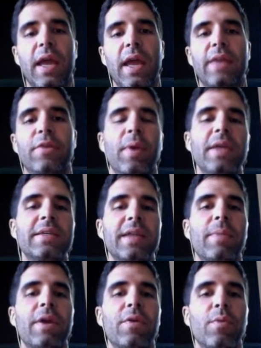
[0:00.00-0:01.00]
And the reason
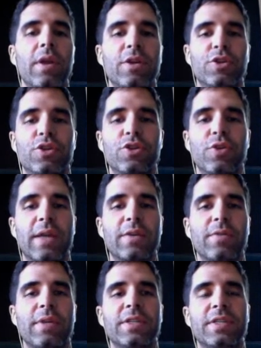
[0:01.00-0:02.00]
I'm being really strict on
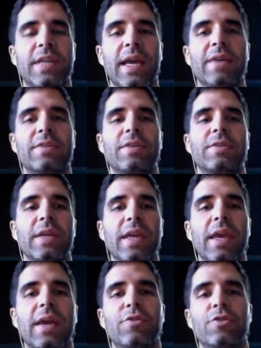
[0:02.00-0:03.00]
these tests is,
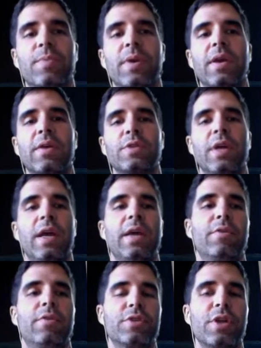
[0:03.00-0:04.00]
again, just because
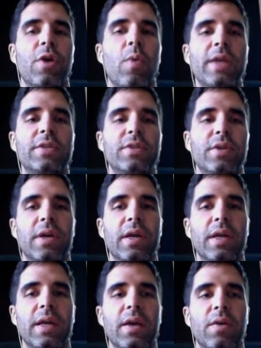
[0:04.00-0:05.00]
there's no way to
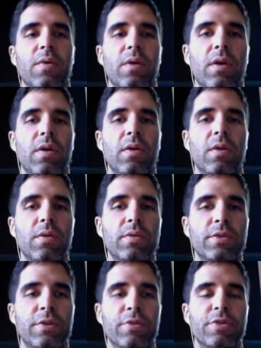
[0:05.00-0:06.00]

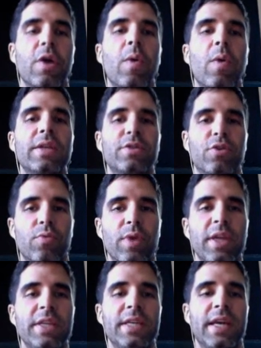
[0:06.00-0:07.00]

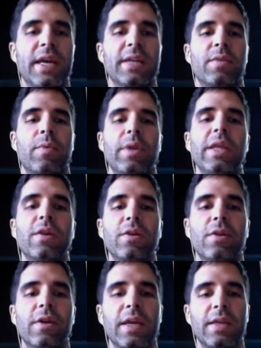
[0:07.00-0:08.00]
retest, and we need to
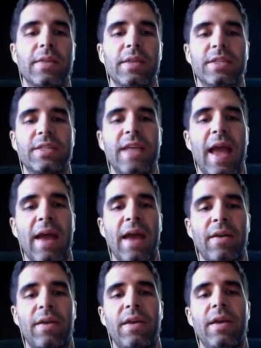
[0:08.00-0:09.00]
look at this
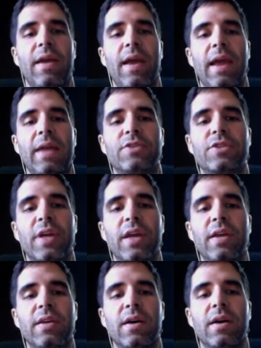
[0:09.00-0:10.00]
data and
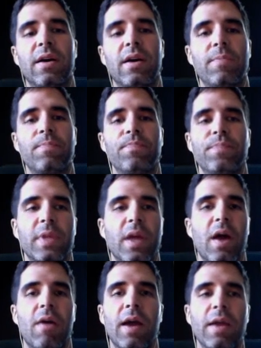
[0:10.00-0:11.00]
say, all
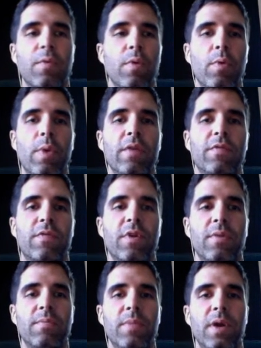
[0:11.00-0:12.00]
right, we went
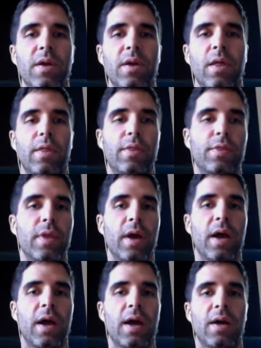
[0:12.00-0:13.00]
from
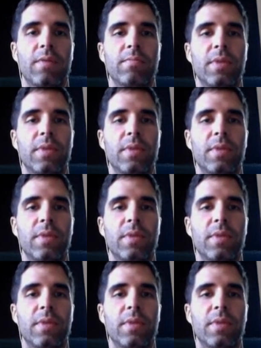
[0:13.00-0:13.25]
30%